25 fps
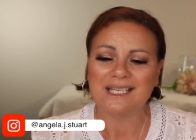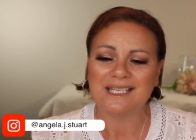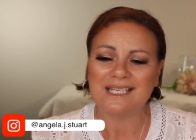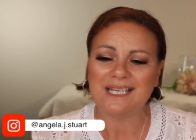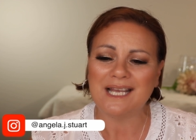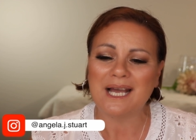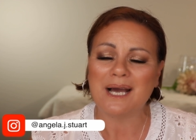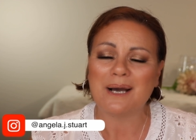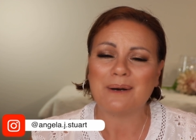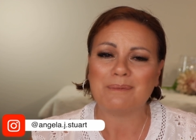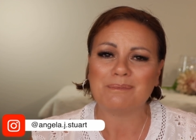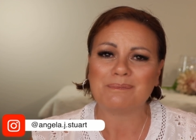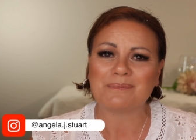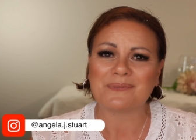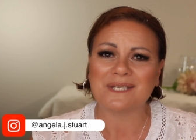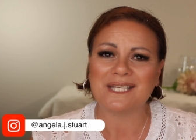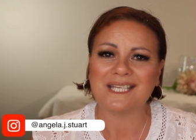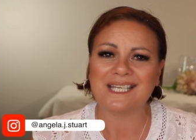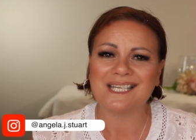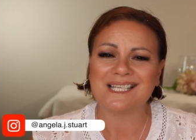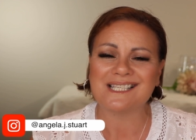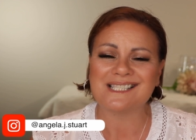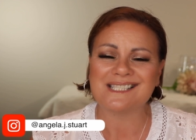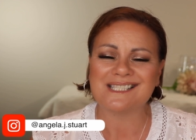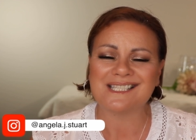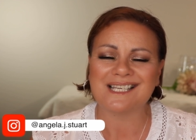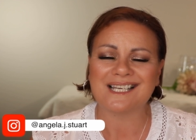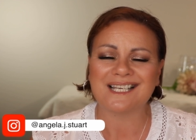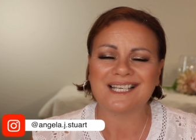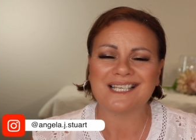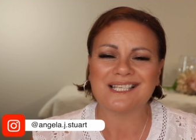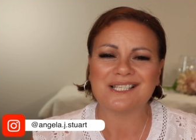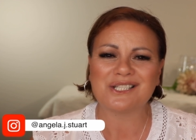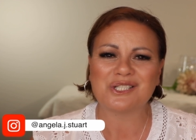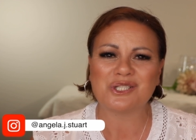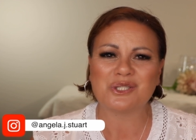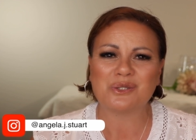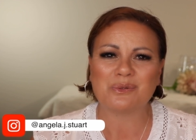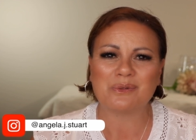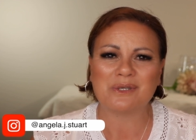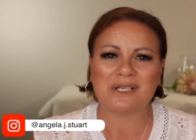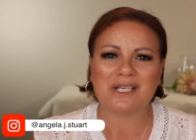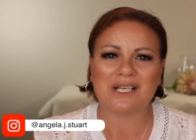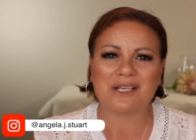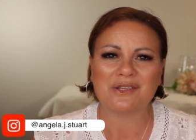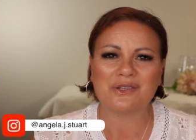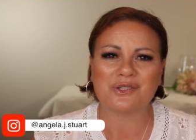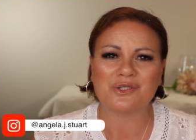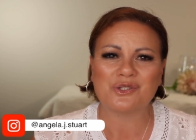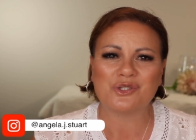yeah, getting stuck into
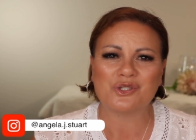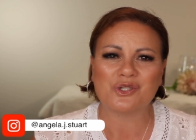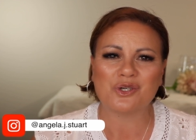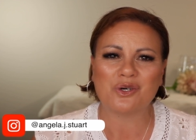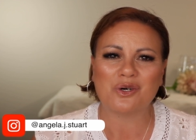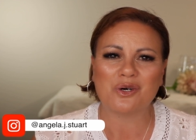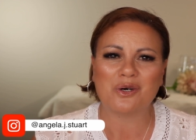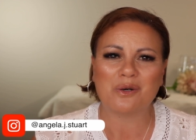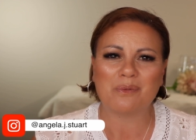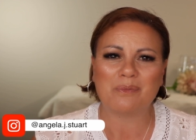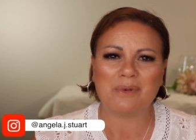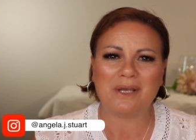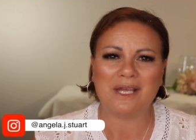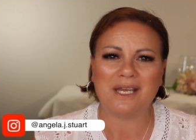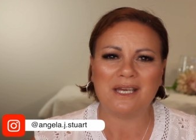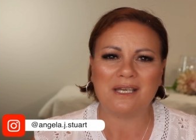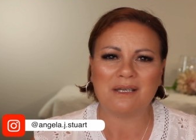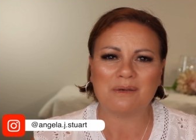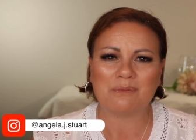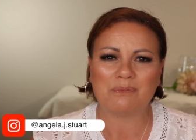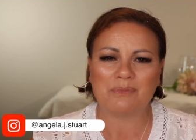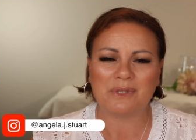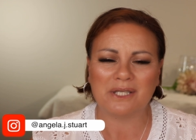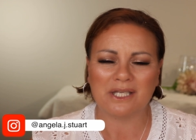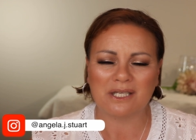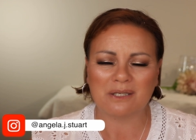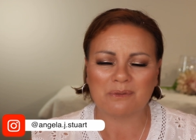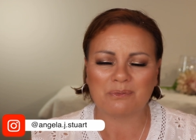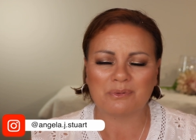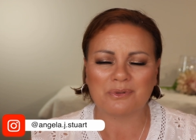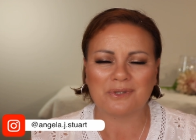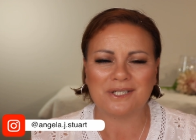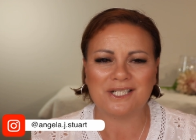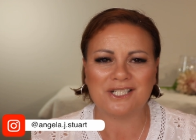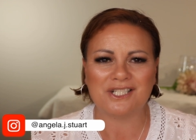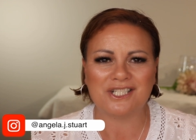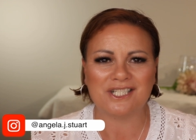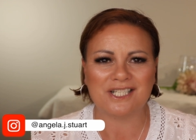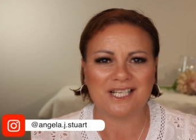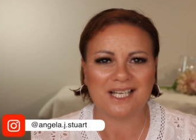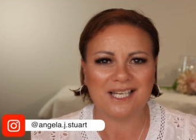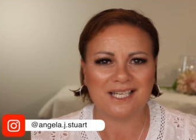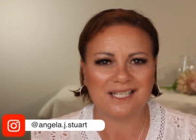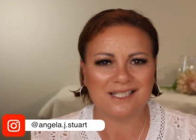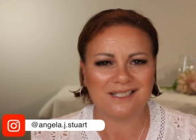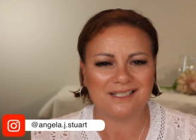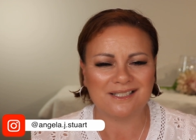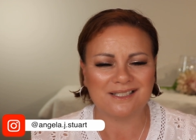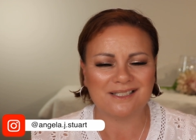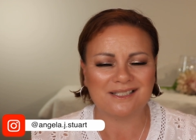another job and being
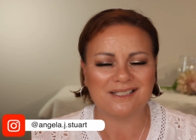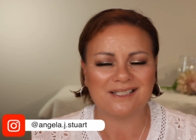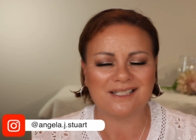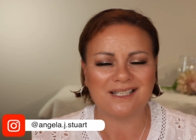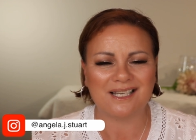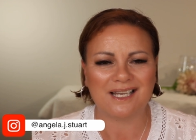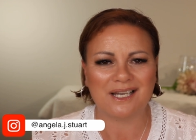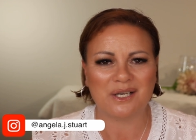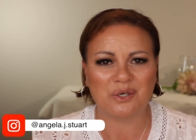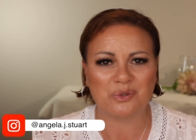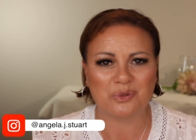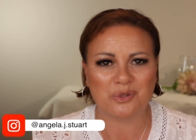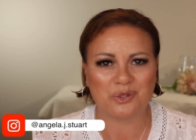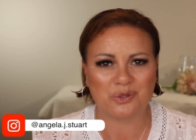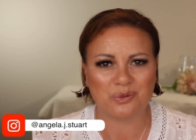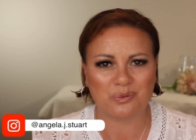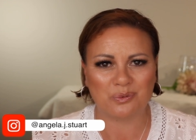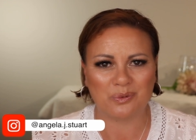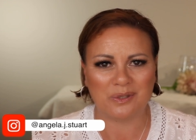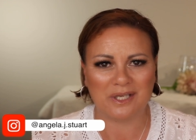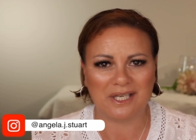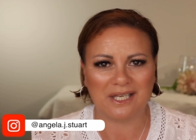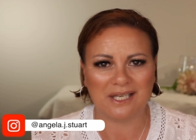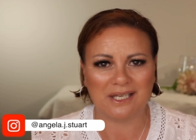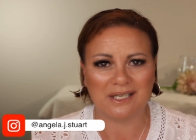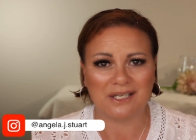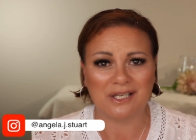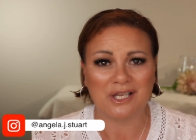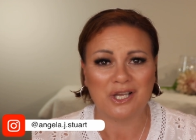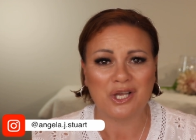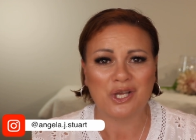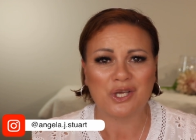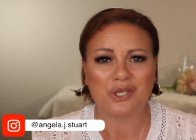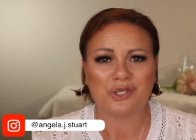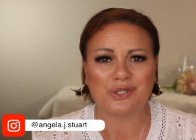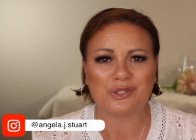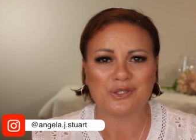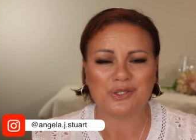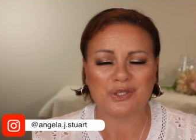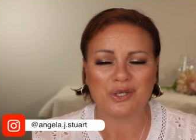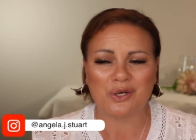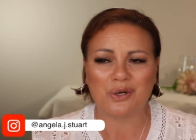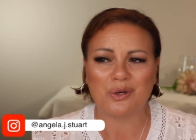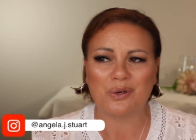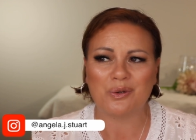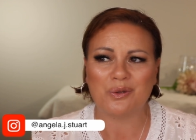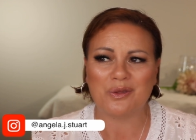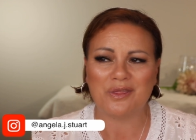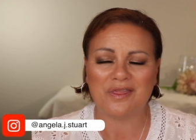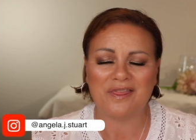appreciated elsewhere.
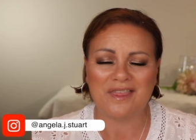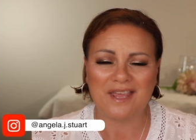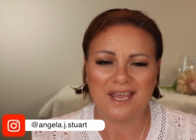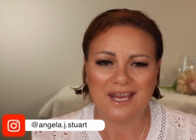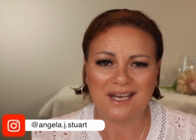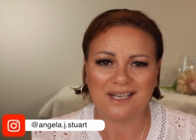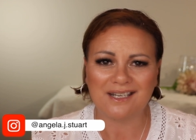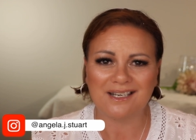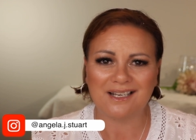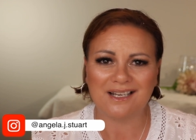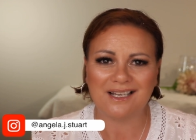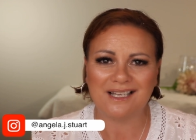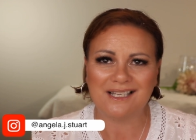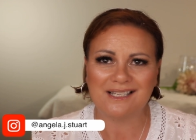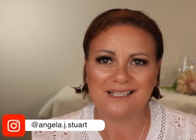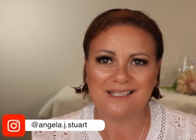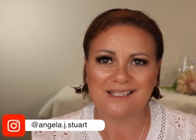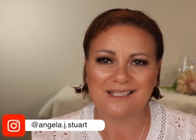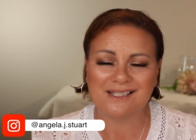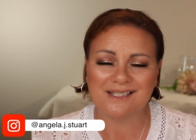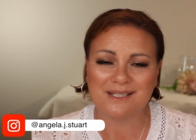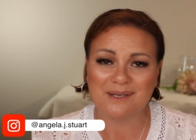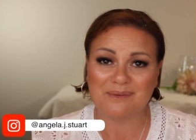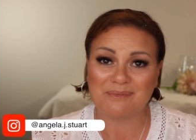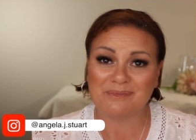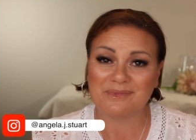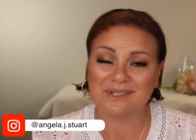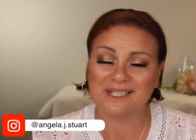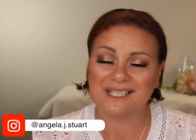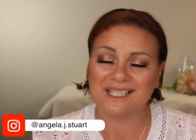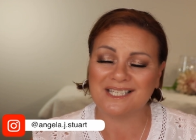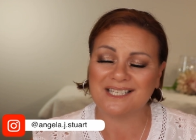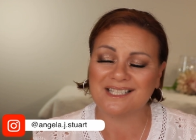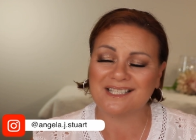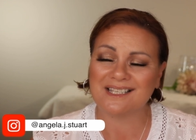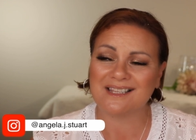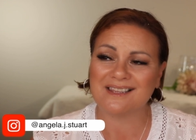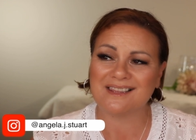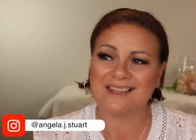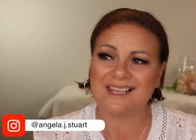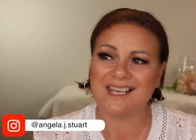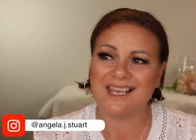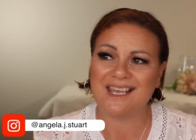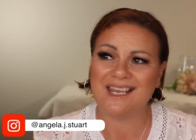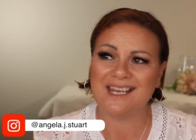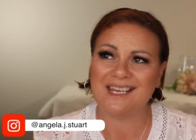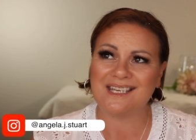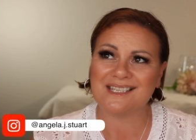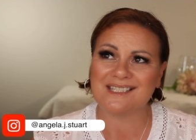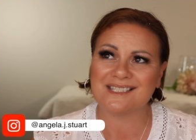So that is something
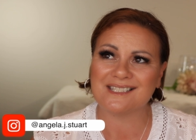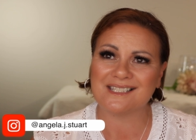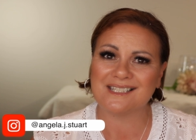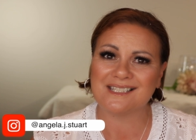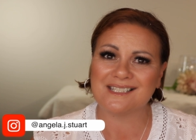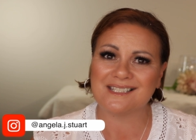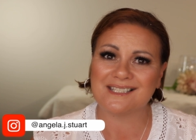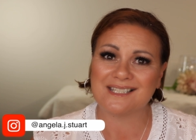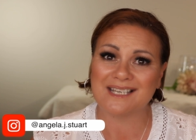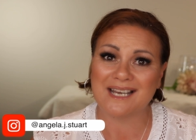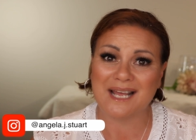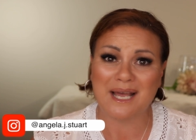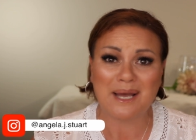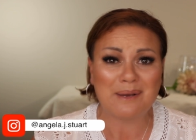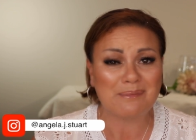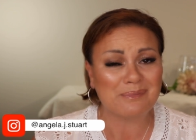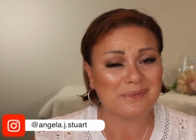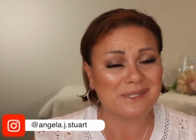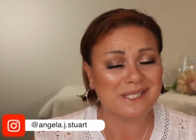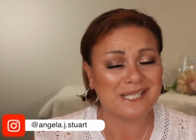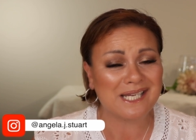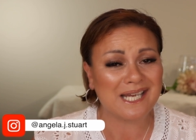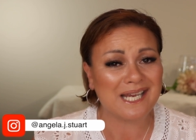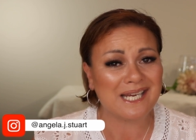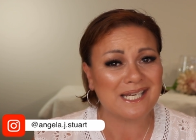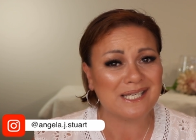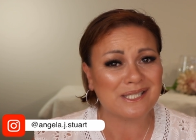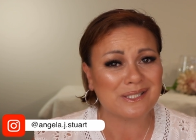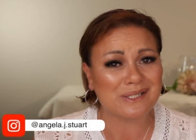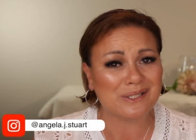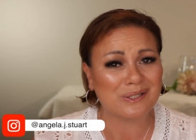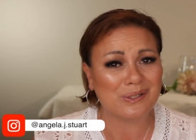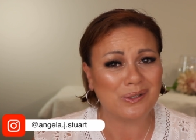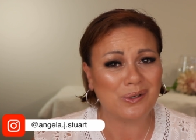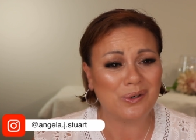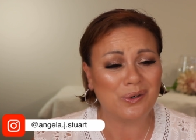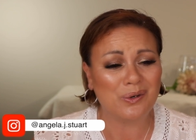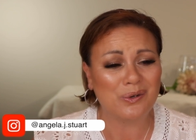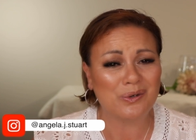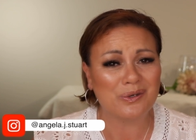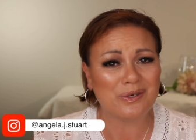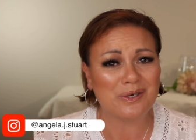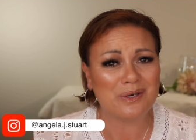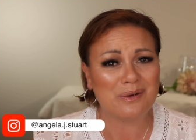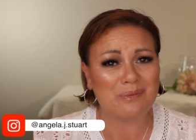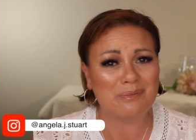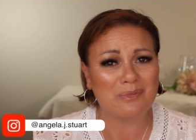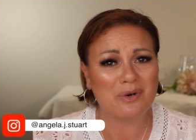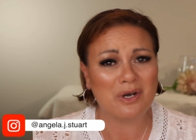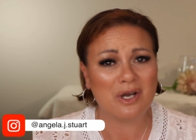that is an update
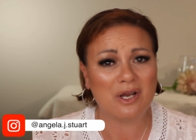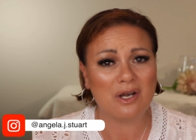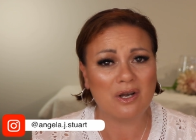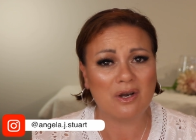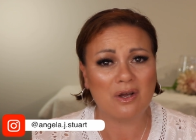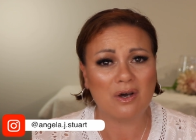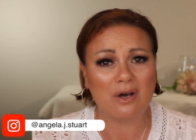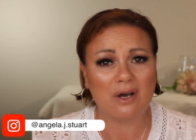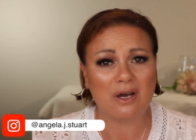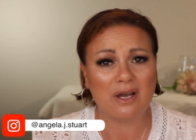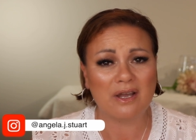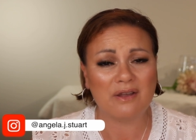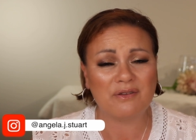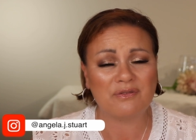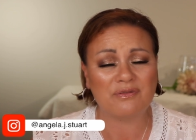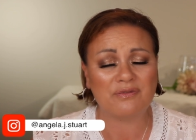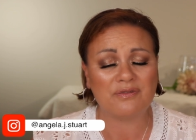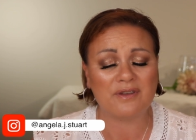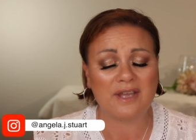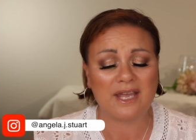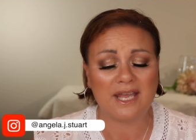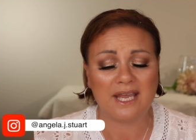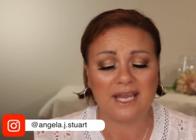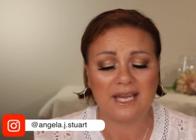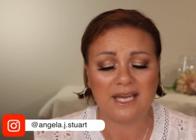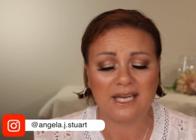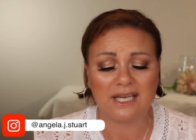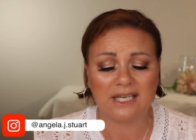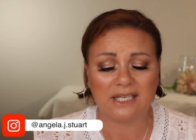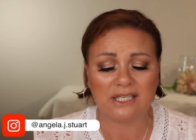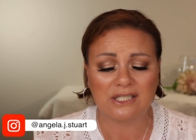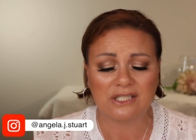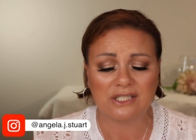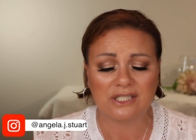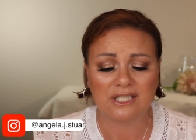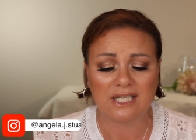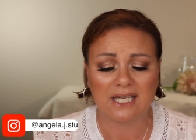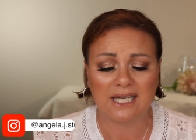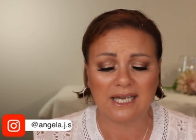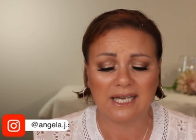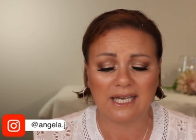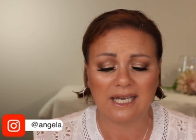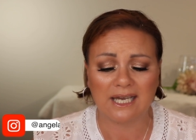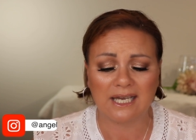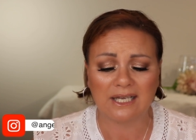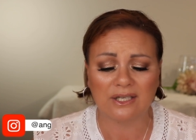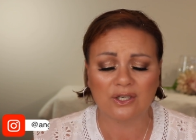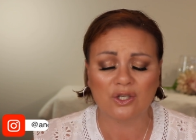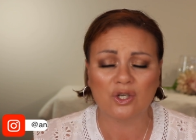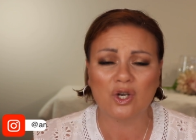on my life and
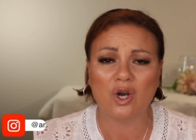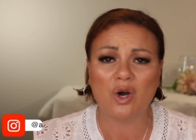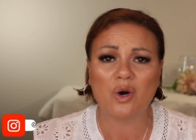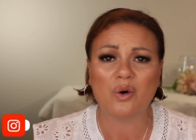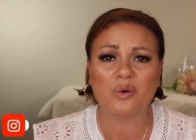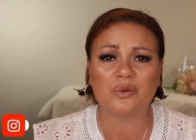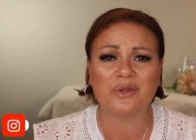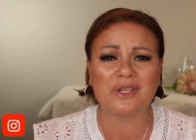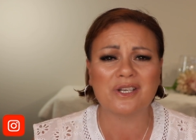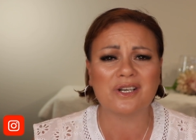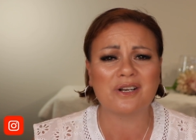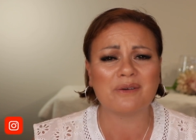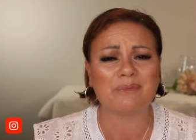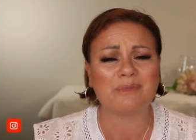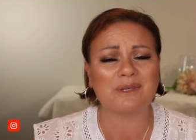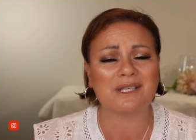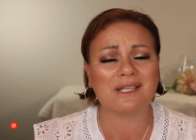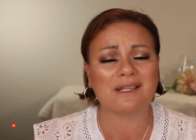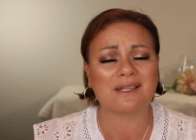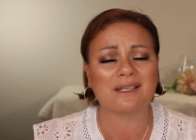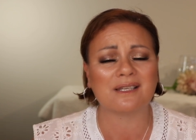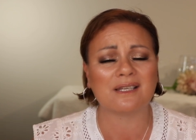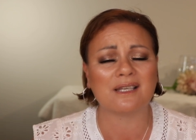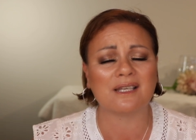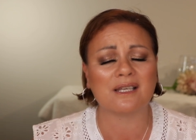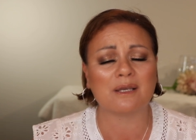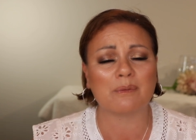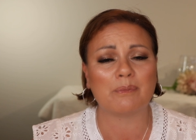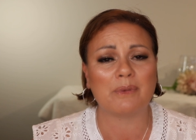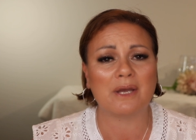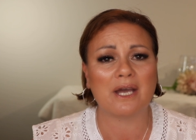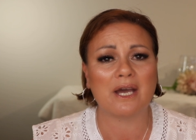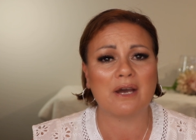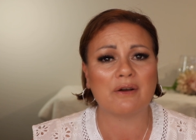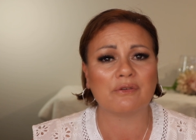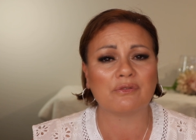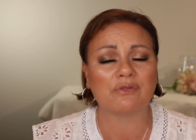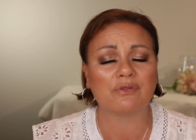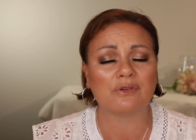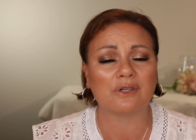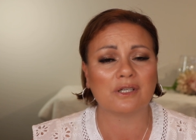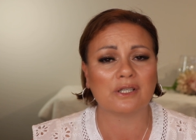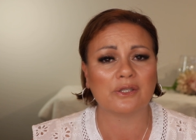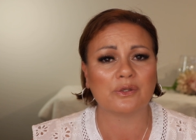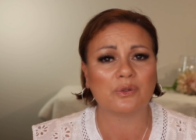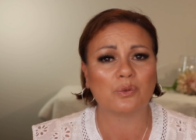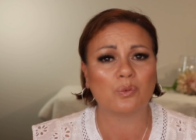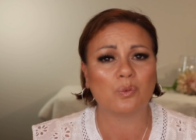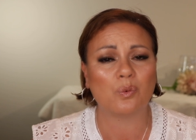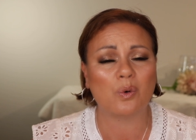a goal that I've been thinking about for a
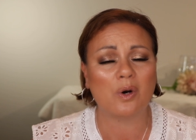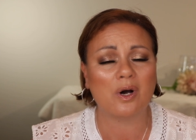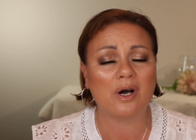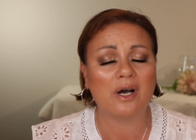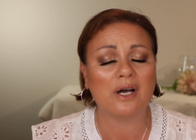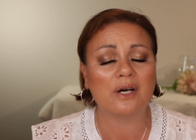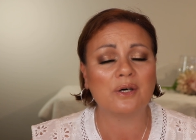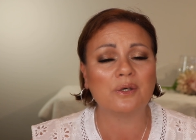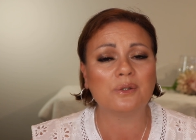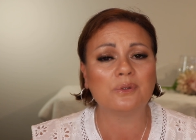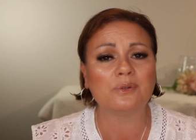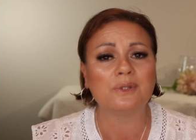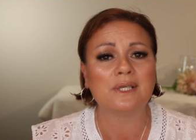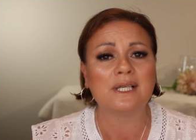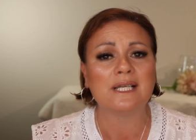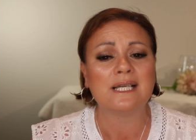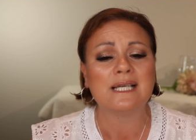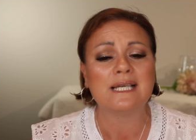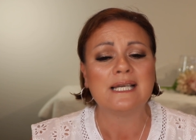little while,